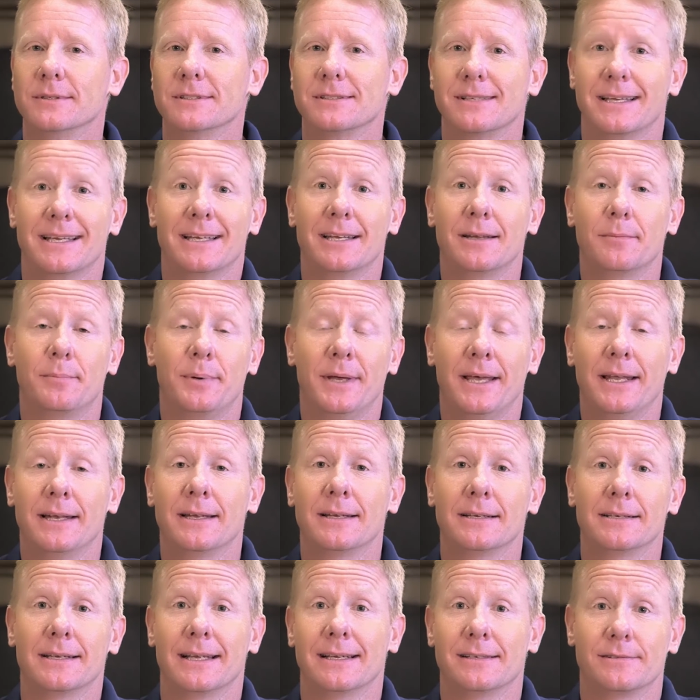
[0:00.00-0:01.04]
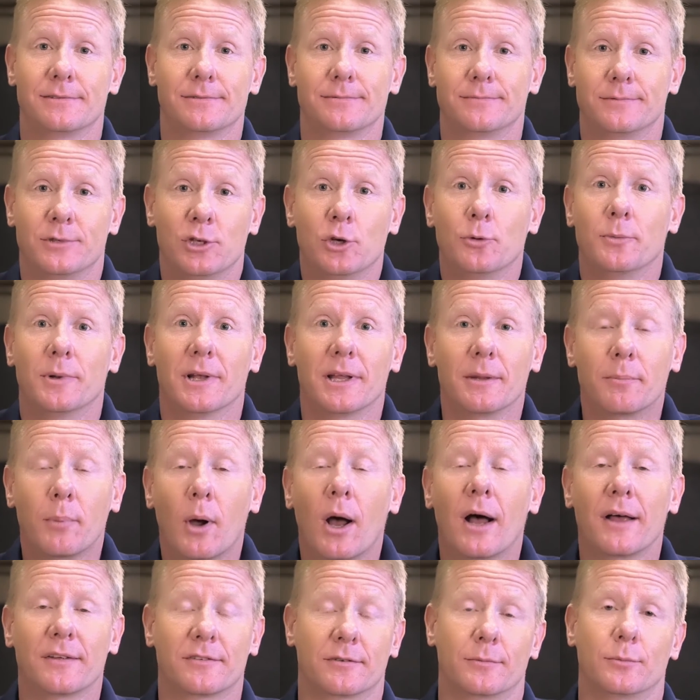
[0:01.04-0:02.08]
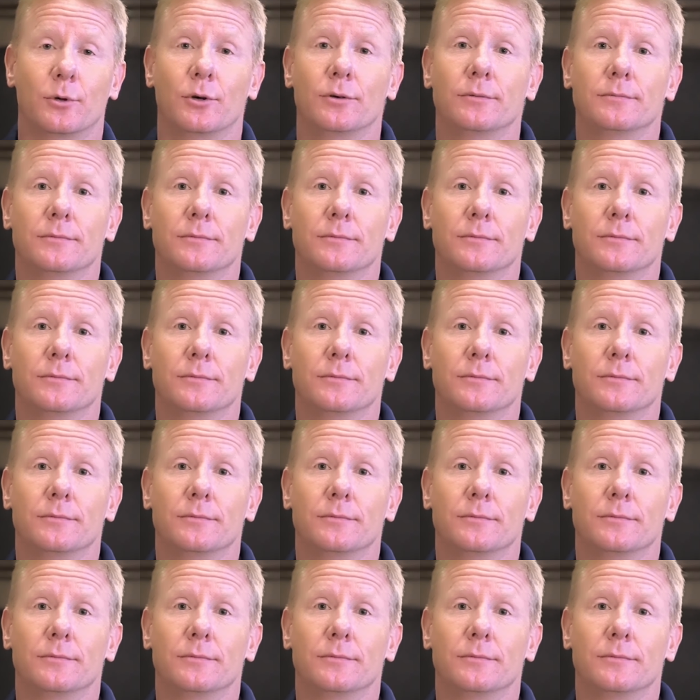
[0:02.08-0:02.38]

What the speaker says: as independent as humanly possible.